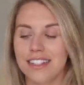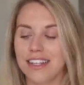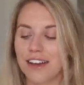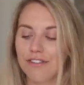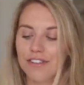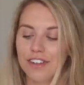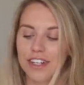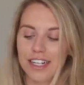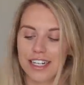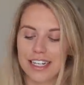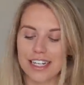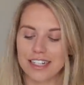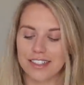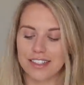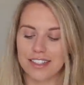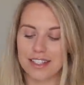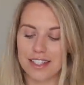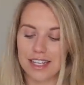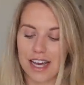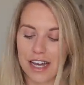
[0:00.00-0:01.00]
is definitely a
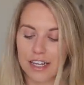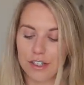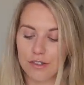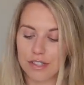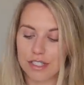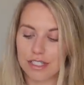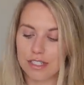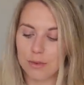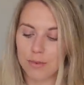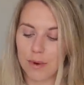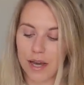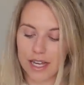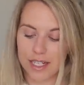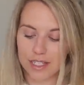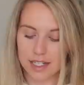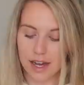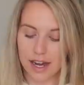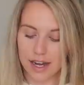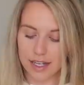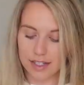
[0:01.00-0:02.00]
designer
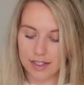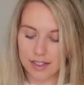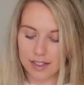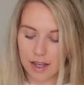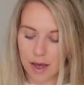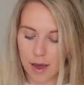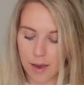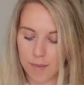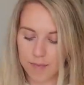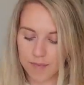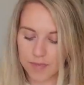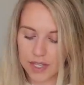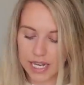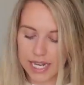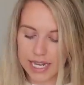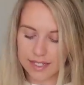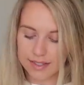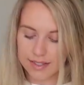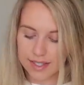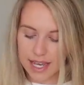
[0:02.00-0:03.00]
inspired item.
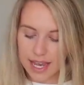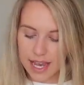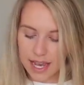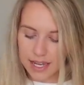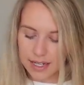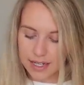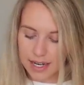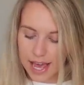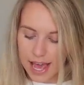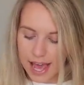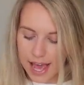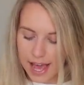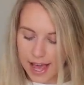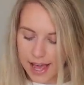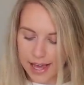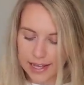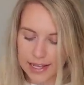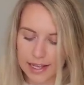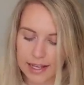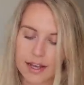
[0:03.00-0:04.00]
It's in
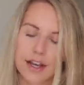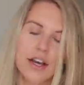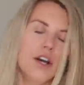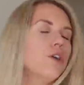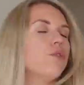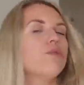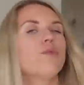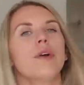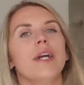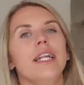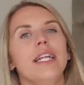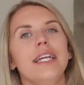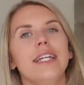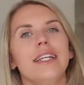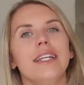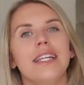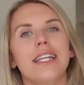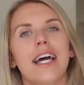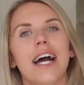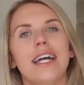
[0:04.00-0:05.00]
a
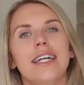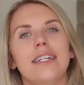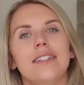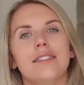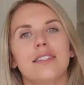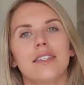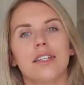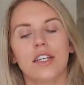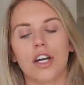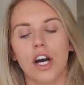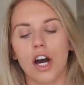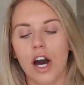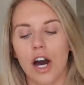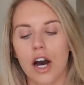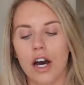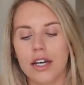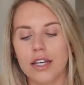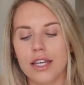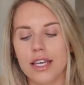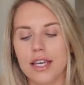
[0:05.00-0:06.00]
really light
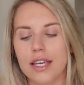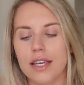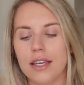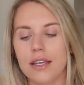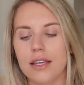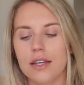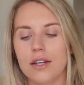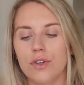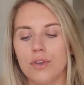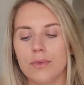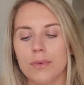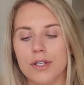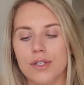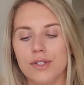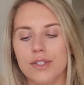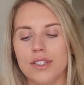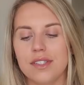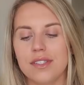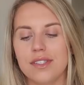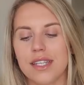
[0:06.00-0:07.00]
khaki
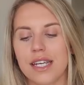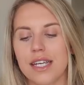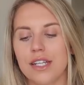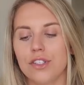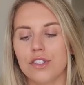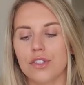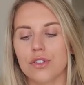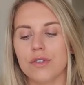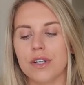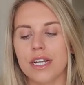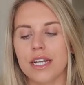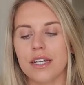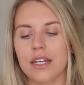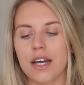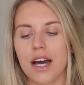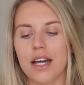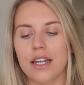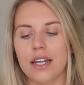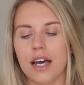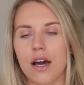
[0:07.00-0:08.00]
almost sage green
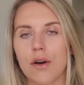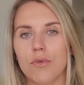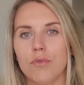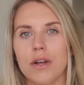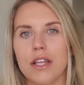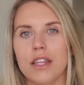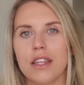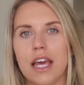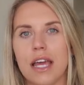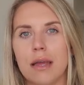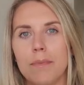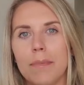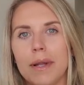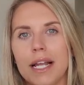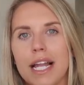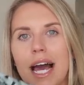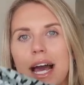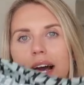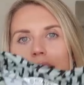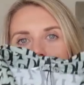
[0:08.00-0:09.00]
colour with a
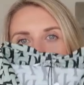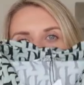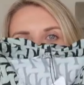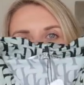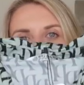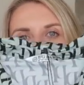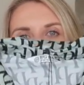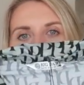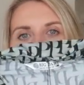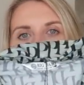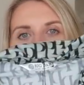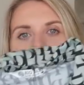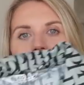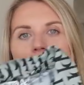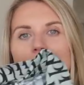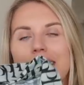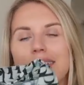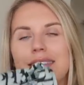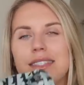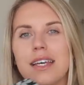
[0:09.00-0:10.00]
black
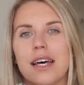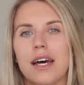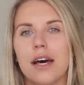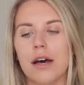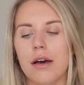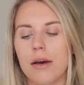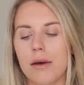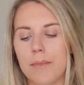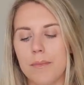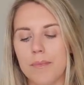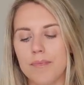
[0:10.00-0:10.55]
letter